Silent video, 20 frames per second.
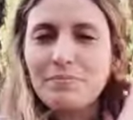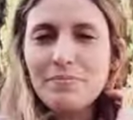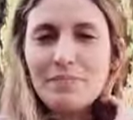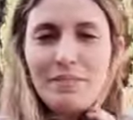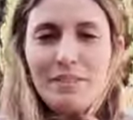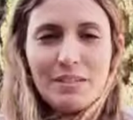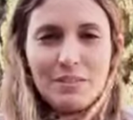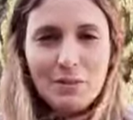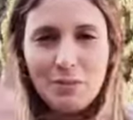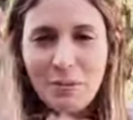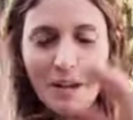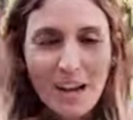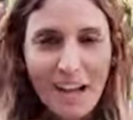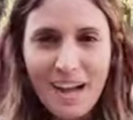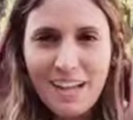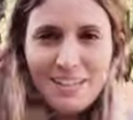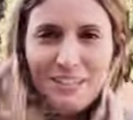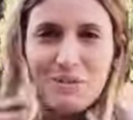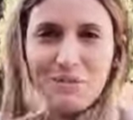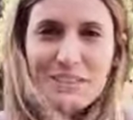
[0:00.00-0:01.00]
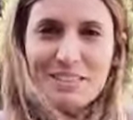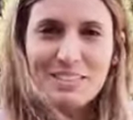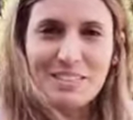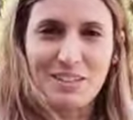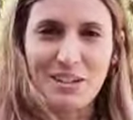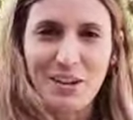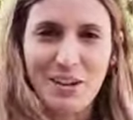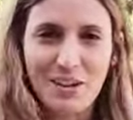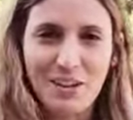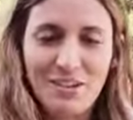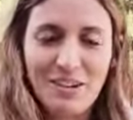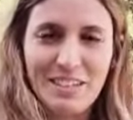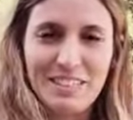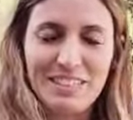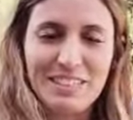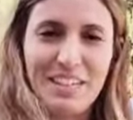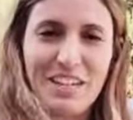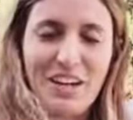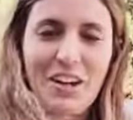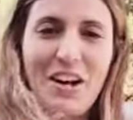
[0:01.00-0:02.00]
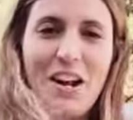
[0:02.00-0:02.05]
Oh my god, the wind's going crazy here.